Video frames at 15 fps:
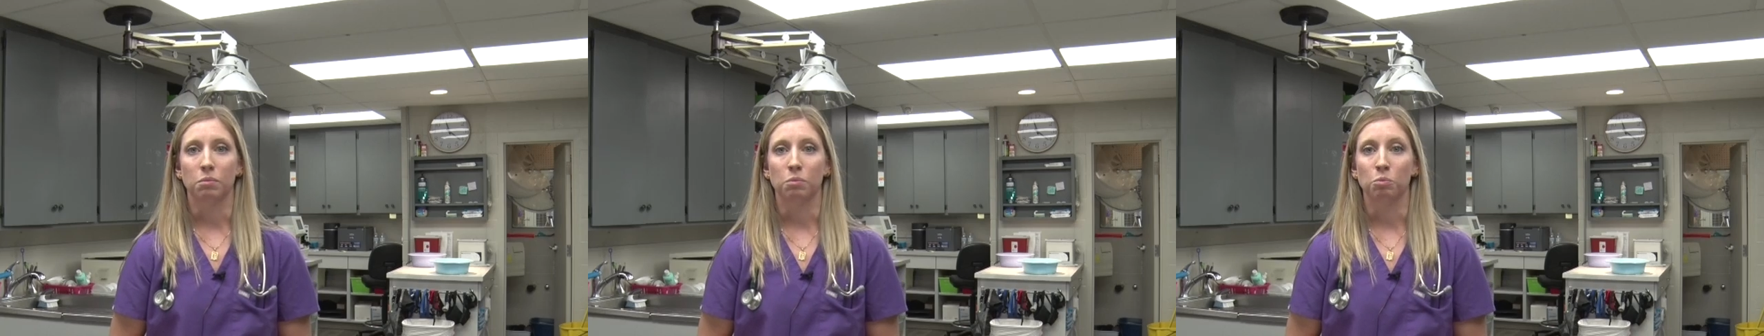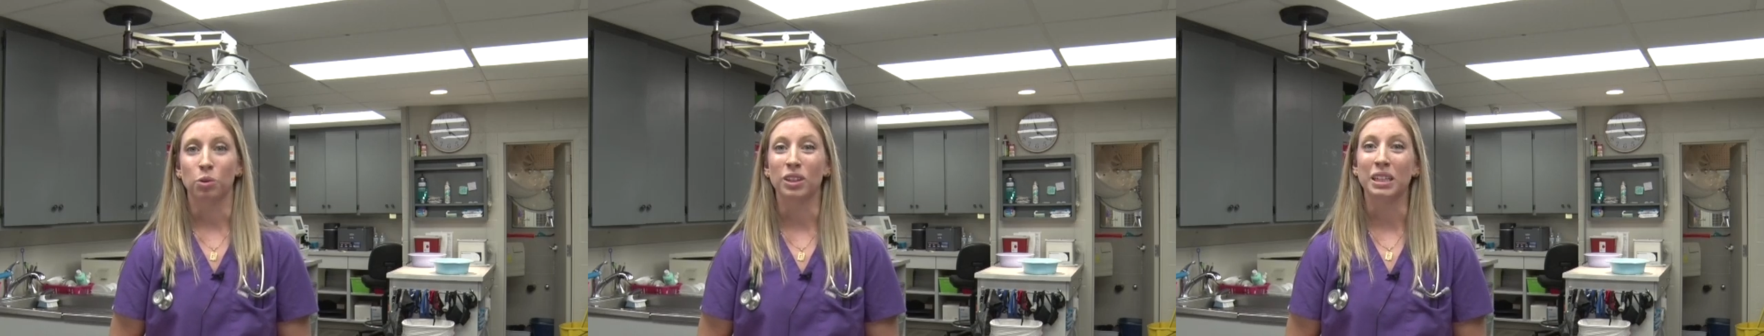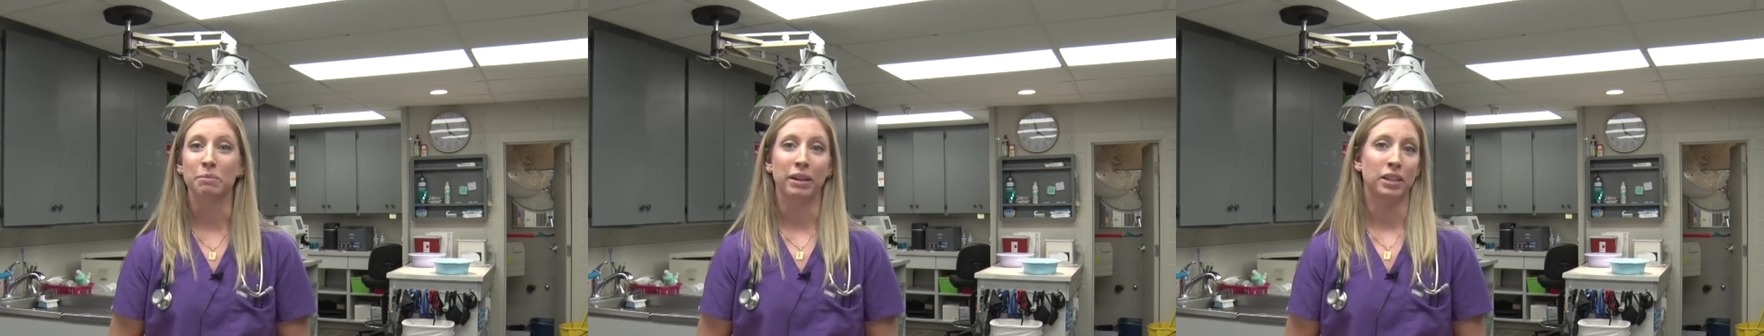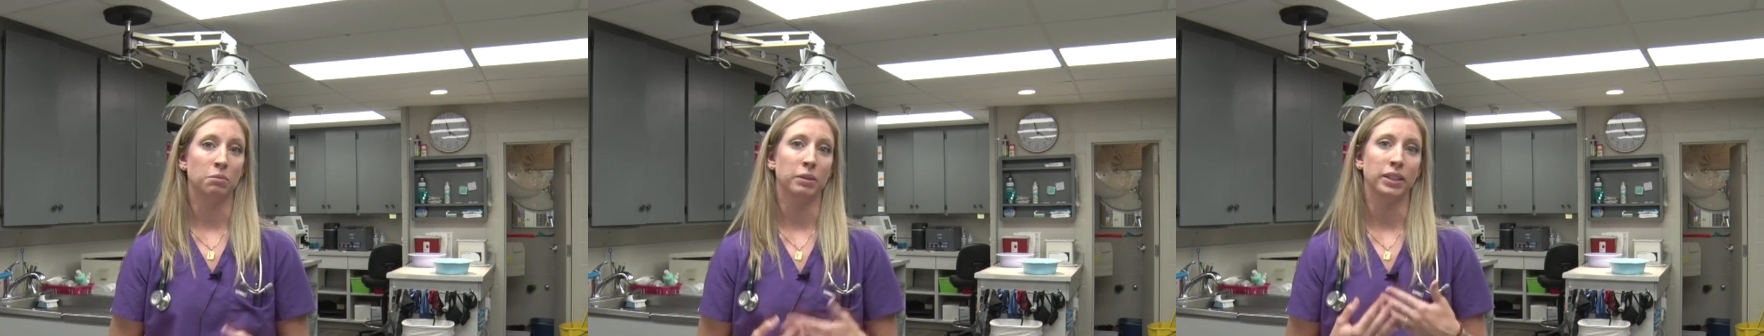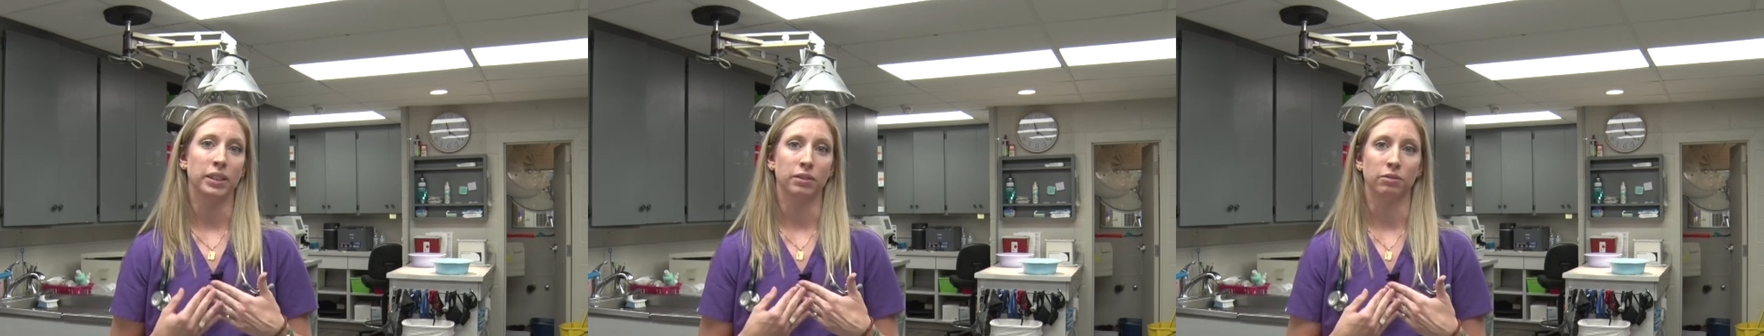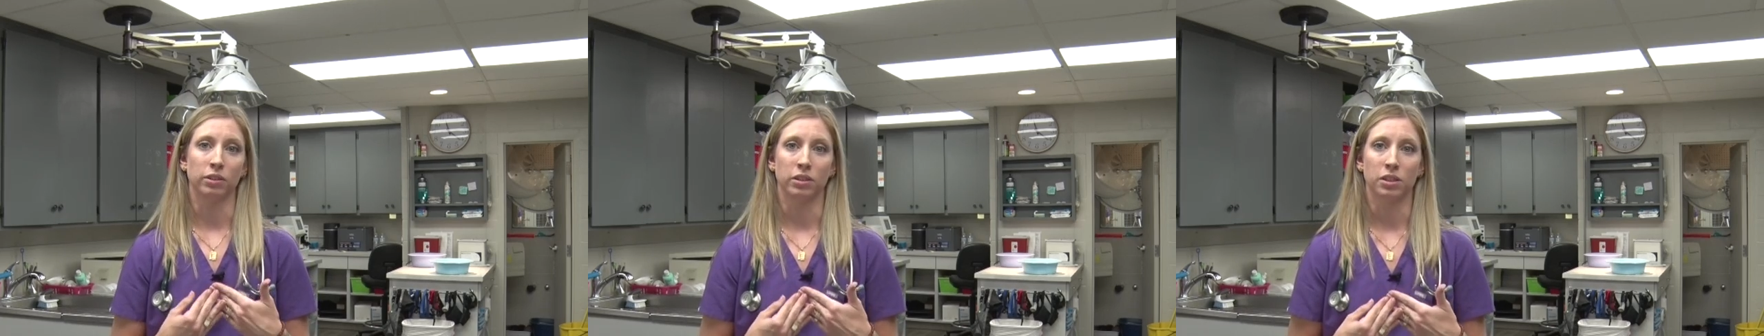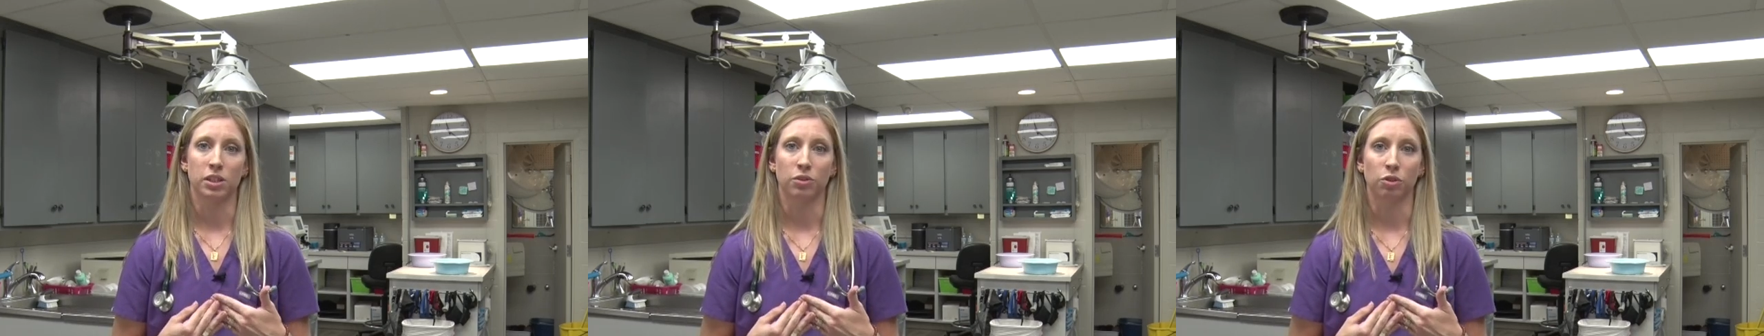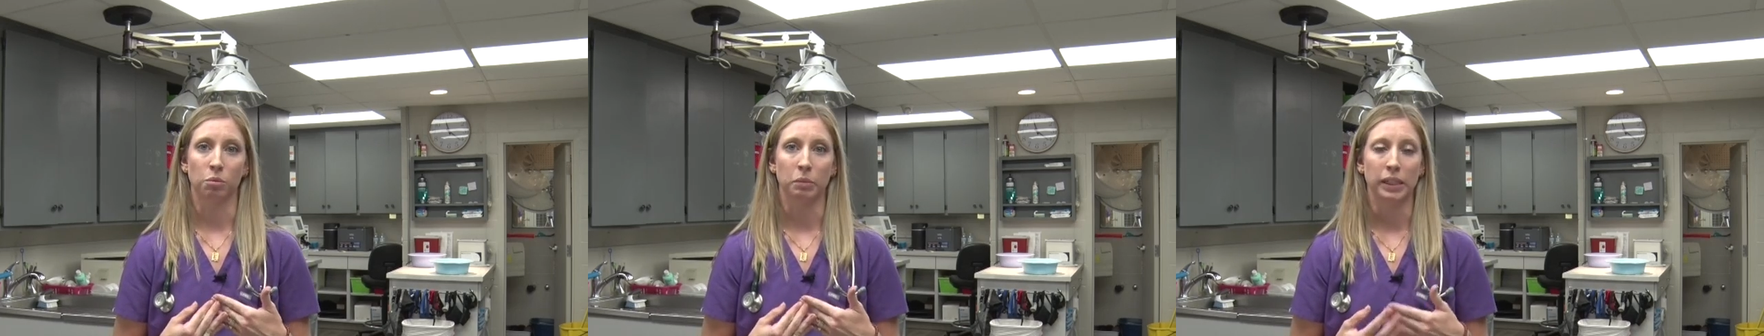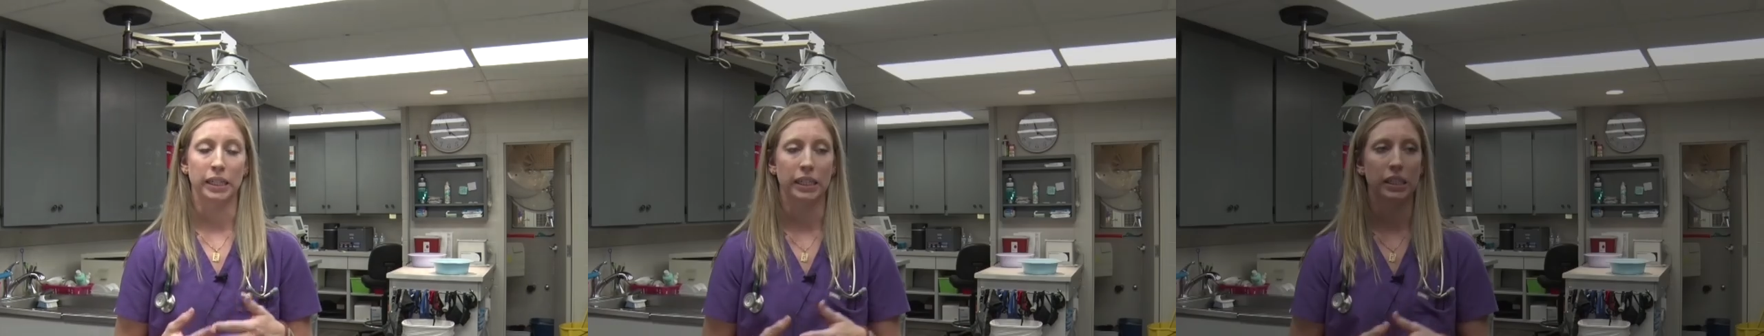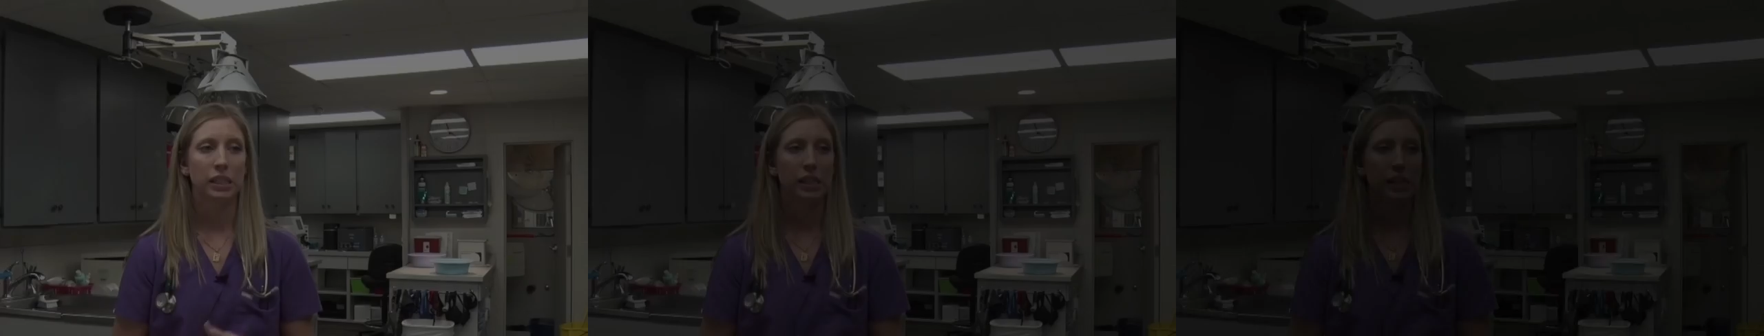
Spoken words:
really made a big difference for me.